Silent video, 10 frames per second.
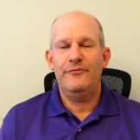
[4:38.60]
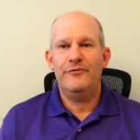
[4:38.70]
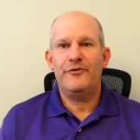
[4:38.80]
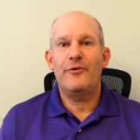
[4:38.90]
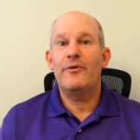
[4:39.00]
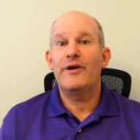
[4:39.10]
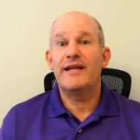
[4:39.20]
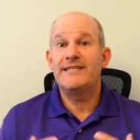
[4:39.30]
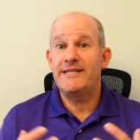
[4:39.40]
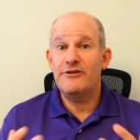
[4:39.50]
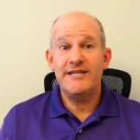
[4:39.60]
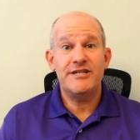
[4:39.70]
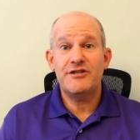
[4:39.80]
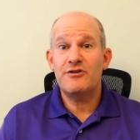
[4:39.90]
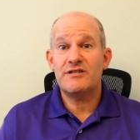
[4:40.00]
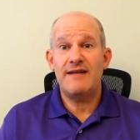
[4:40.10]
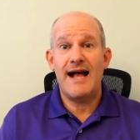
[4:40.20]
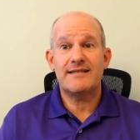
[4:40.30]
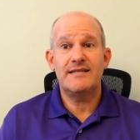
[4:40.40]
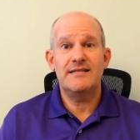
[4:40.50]
So continue to teach those
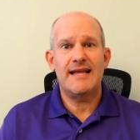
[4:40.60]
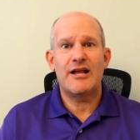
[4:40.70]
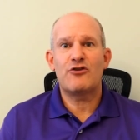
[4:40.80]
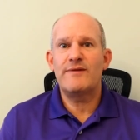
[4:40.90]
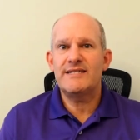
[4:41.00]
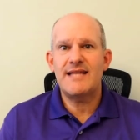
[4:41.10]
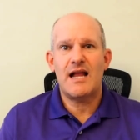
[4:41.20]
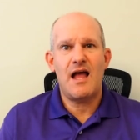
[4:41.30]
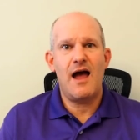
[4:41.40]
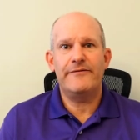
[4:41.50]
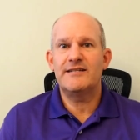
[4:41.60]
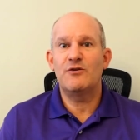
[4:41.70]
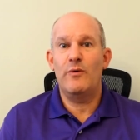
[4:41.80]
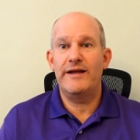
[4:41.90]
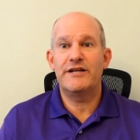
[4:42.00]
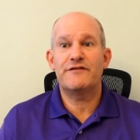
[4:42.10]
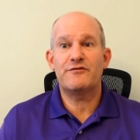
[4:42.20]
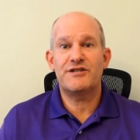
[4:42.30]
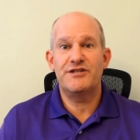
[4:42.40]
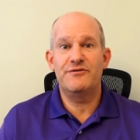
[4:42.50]
classes, increase that confidence and willingness
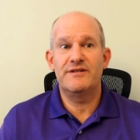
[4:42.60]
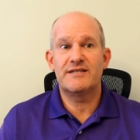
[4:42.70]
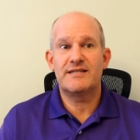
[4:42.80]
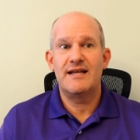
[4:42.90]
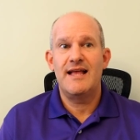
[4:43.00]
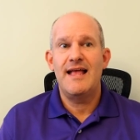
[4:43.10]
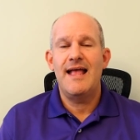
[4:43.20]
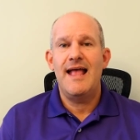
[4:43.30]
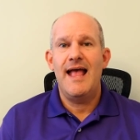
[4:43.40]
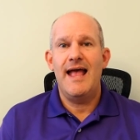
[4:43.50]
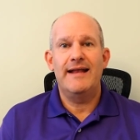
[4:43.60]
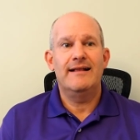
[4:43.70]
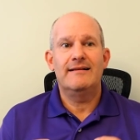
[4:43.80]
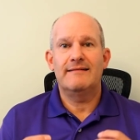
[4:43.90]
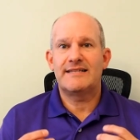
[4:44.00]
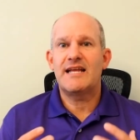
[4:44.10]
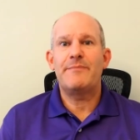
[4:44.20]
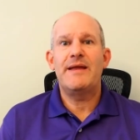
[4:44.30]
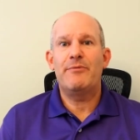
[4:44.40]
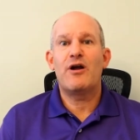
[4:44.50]
for students, and let's
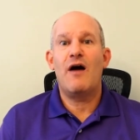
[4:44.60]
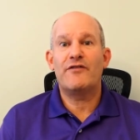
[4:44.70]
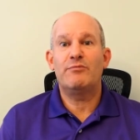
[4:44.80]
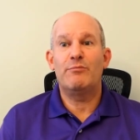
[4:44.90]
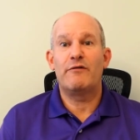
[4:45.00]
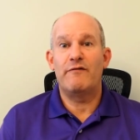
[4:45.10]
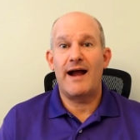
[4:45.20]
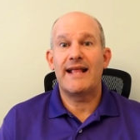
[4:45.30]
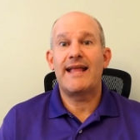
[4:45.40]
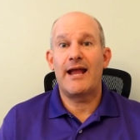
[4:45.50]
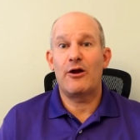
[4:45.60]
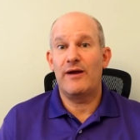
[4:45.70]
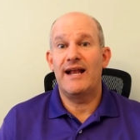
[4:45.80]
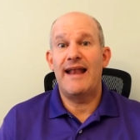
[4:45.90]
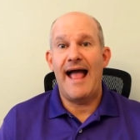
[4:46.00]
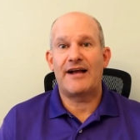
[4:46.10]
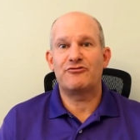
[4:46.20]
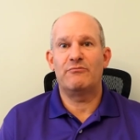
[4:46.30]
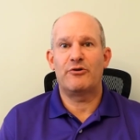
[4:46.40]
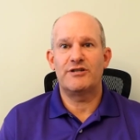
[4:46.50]
get people comfortable providing care in an
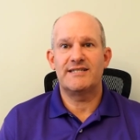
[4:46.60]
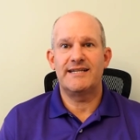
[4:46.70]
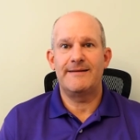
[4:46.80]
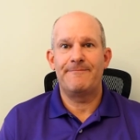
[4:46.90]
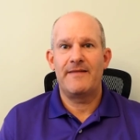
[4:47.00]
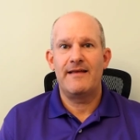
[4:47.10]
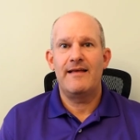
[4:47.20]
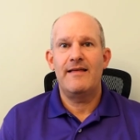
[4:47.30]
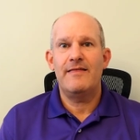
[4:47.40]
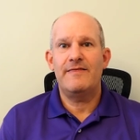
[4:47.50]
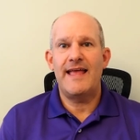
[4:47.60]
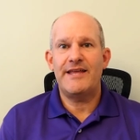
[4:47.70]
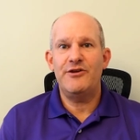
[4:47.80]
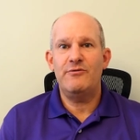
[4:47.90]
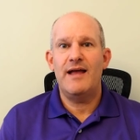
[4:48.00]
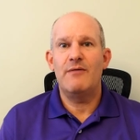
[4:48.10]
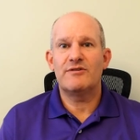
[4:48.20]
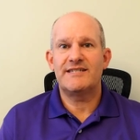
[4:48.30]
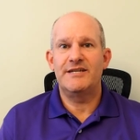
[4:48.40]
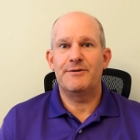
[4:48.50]
actual emergency. Thank you, and
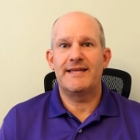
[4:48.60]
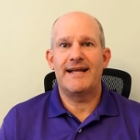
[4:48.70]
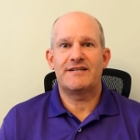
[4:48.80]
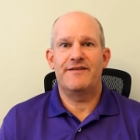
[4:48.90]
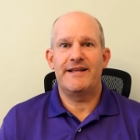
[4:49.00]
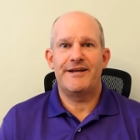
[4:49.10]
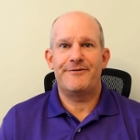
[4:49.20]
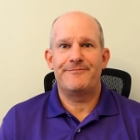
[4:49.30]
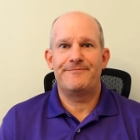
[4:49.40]
we'll see you at the next video.